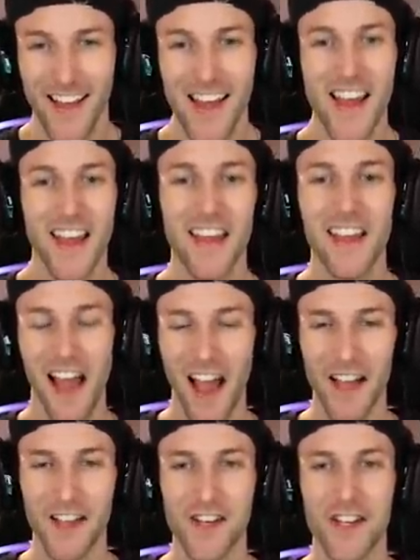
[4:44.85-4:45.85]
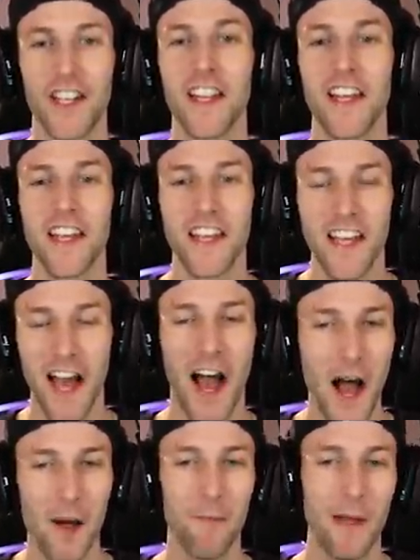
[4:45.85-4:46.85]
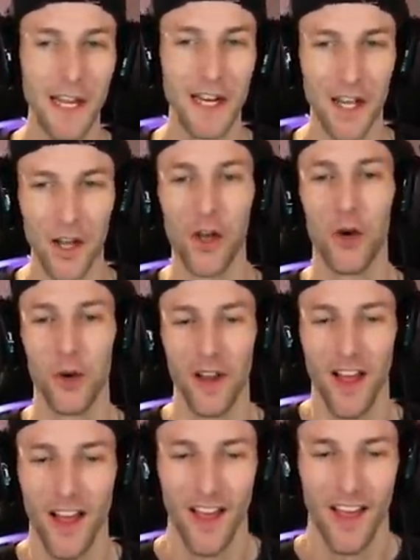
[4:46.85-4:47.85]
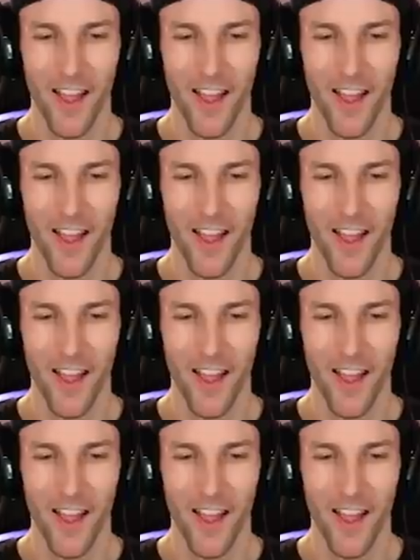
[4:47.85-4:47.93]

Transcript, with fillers: He actually got me, dude.